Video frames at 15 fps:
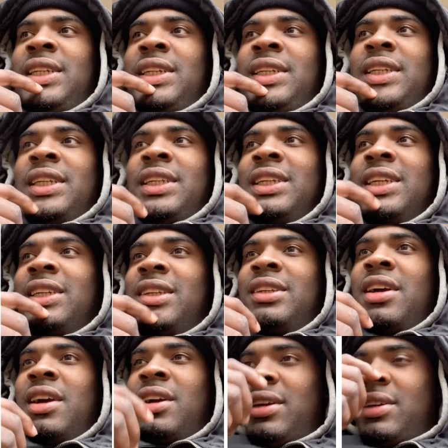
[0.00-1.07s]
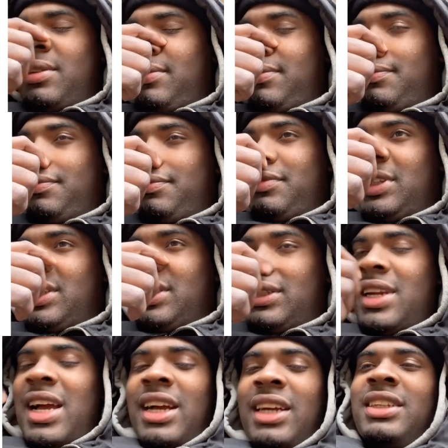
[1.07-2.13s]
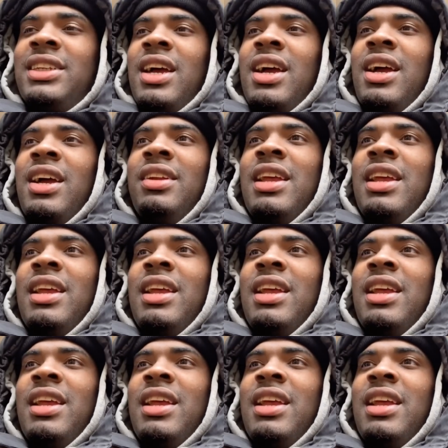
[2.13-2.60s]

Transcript: Six nine, six nine side,